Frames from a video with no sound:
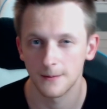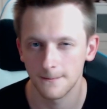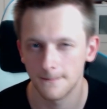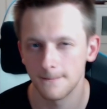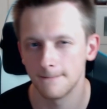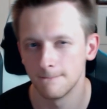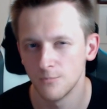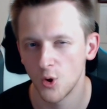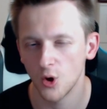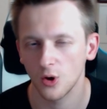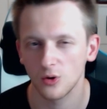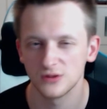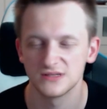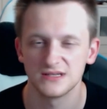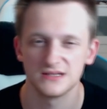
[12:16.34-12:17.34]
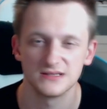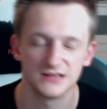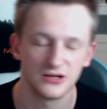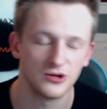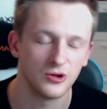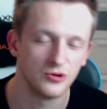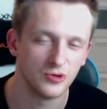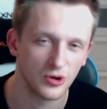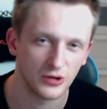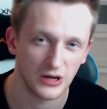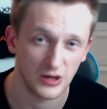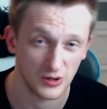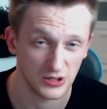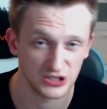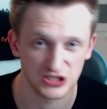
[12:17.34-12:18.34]
more consistent
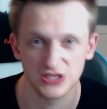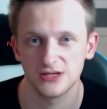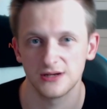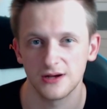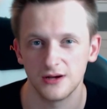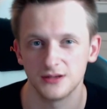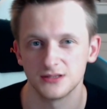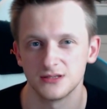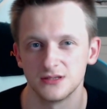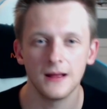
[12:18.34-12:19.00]
non-RNG cards.